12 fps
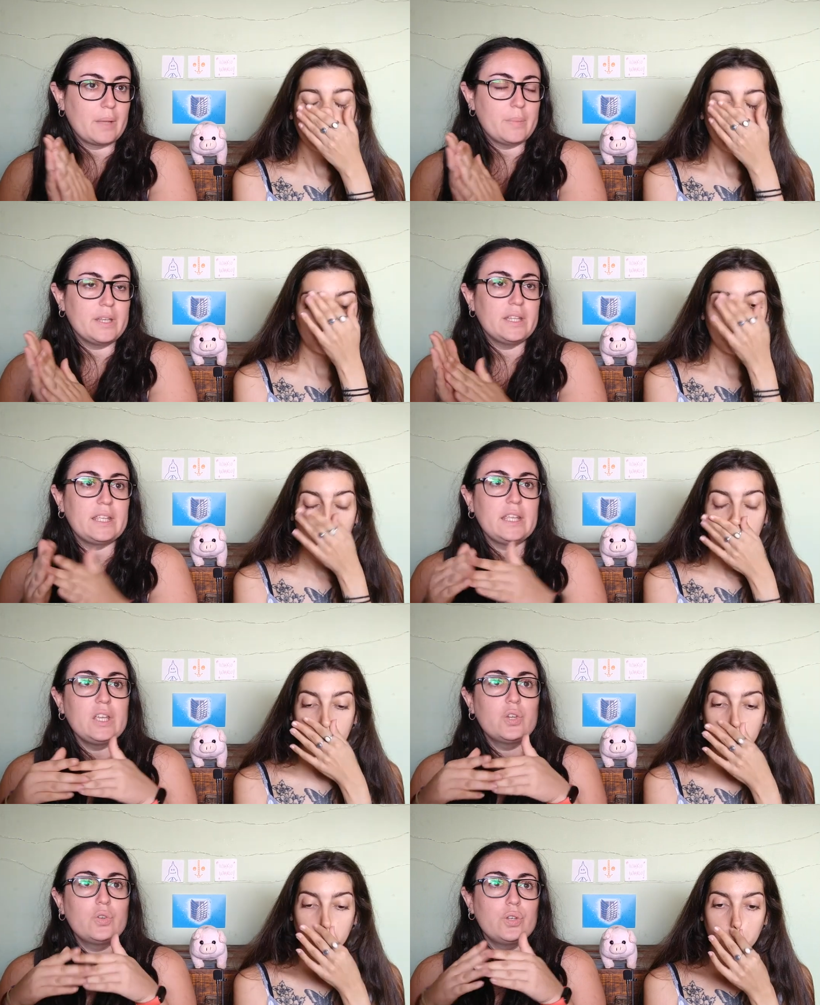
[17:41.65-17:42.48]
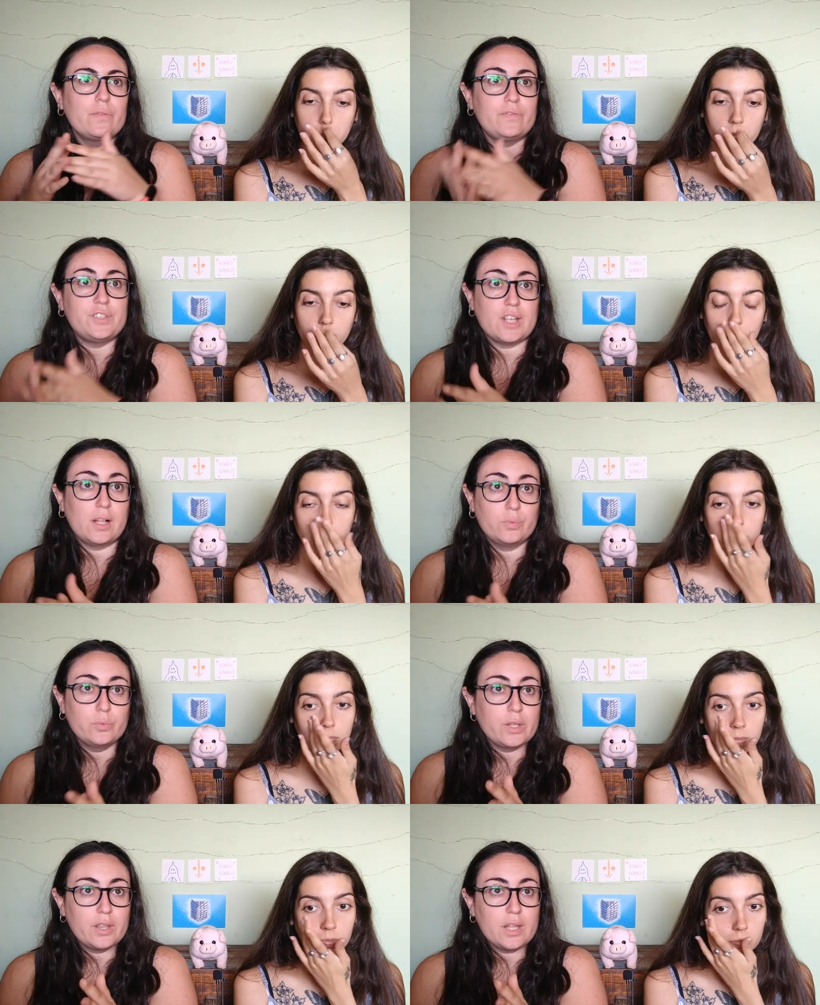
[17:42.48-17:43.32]
Speaker 1: I mean, he could have
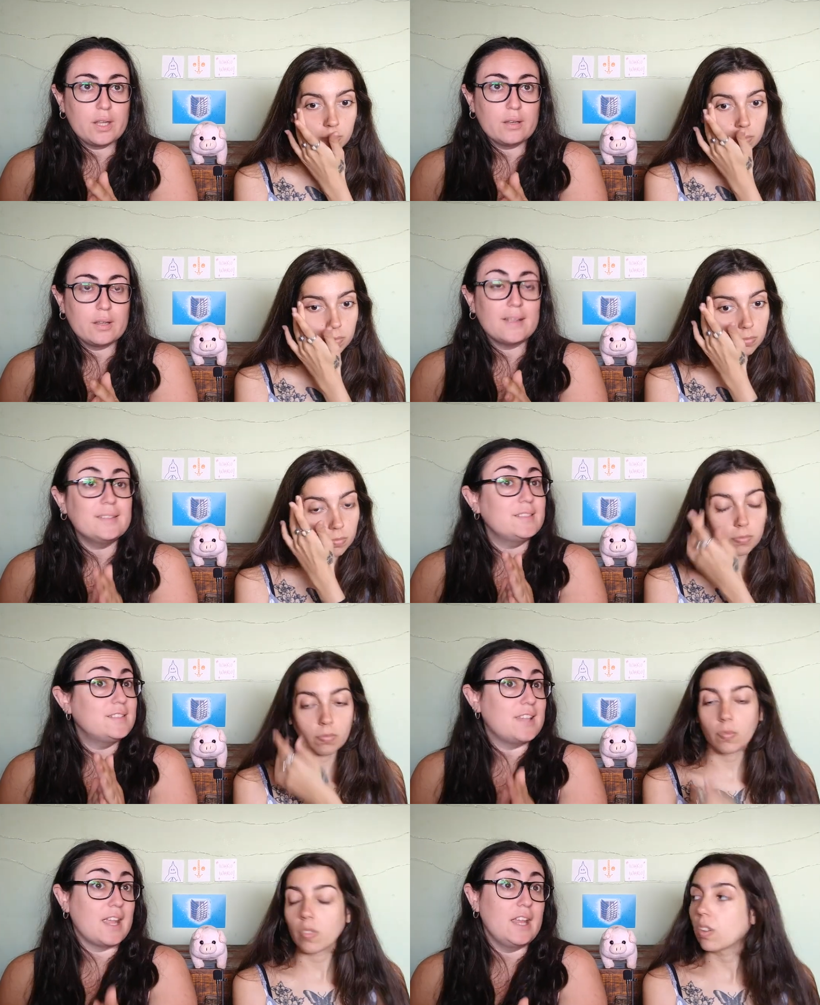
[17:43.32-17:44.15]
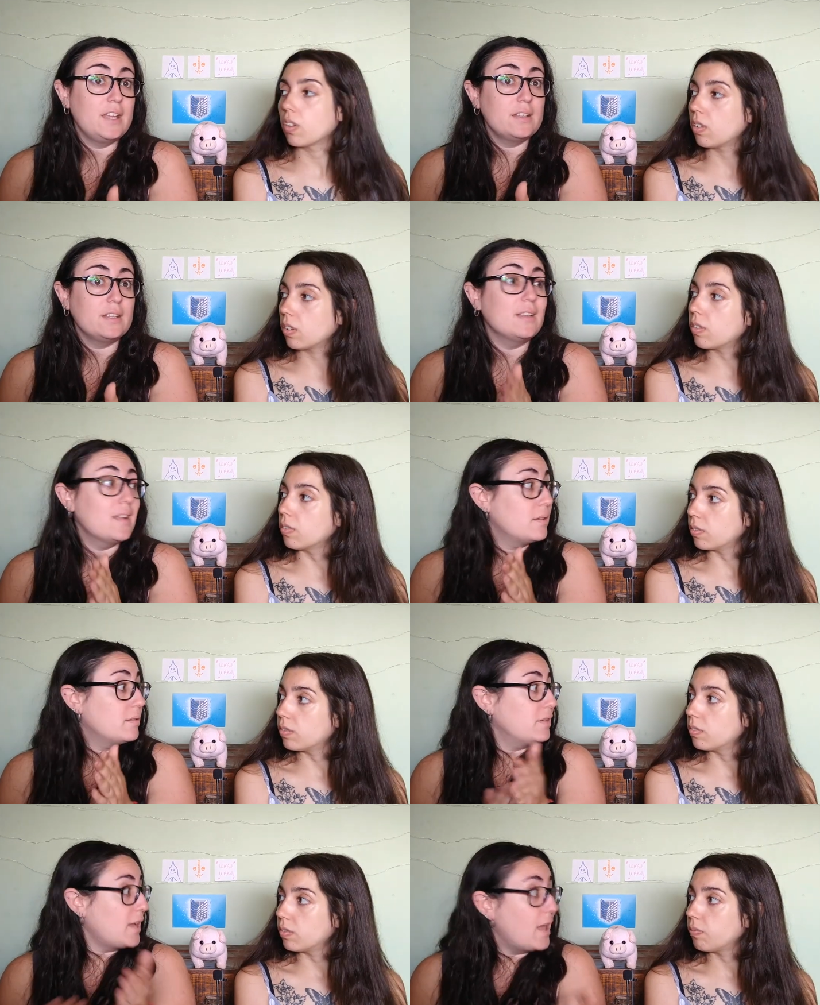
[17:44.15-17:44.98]
dealt with it and stayed and
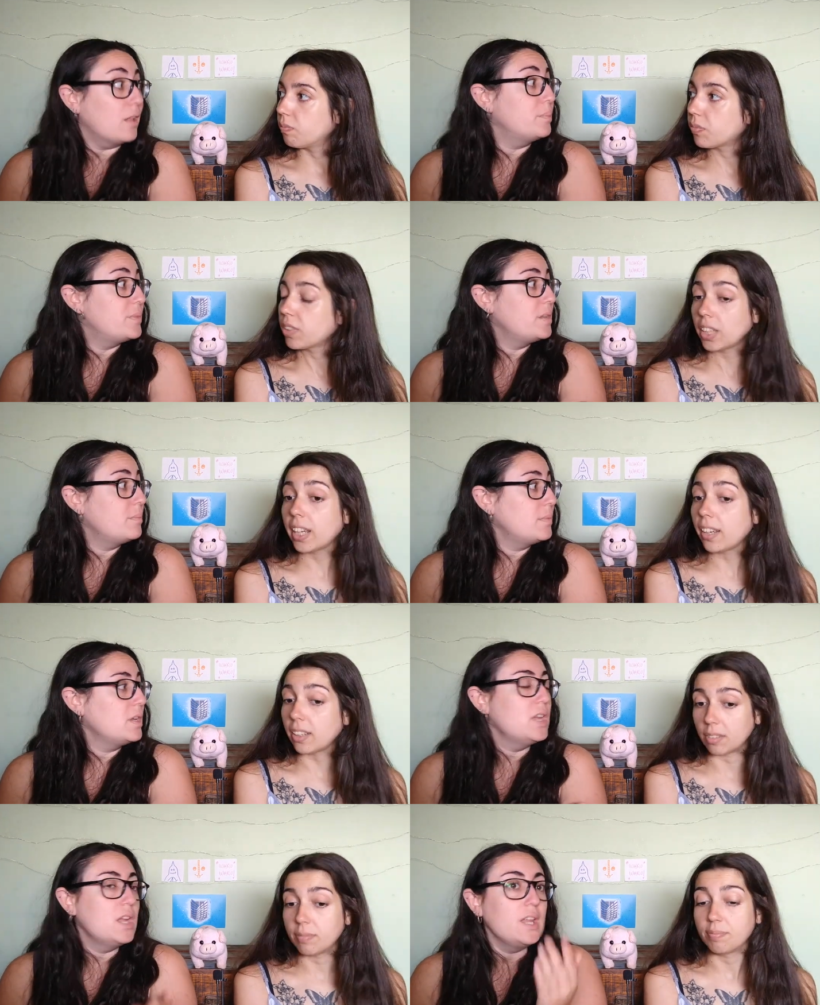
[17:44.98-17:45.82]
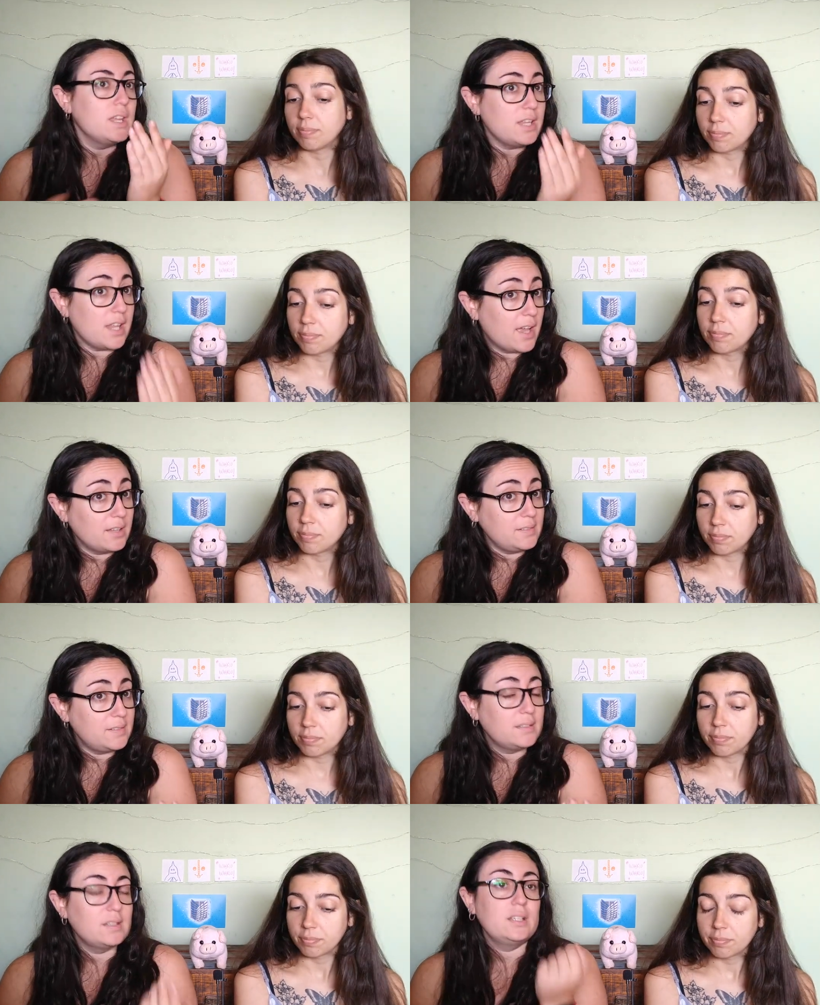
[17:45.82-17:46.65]
help them. Yeah.
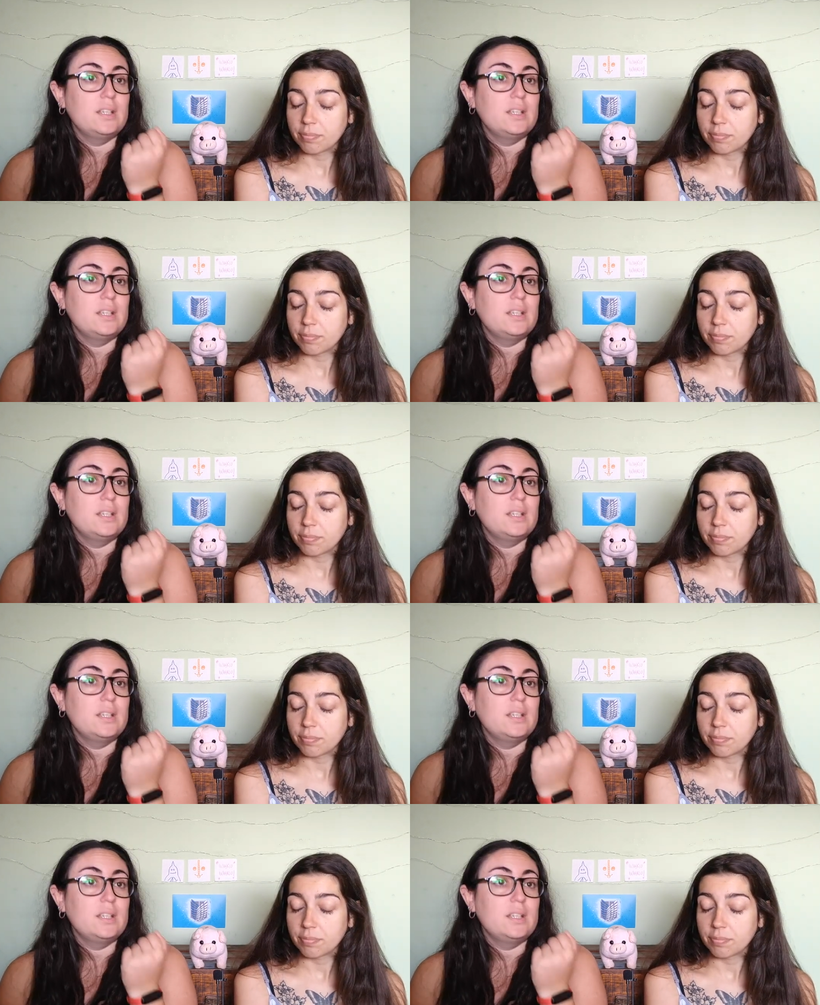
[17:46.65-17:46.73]
Yes,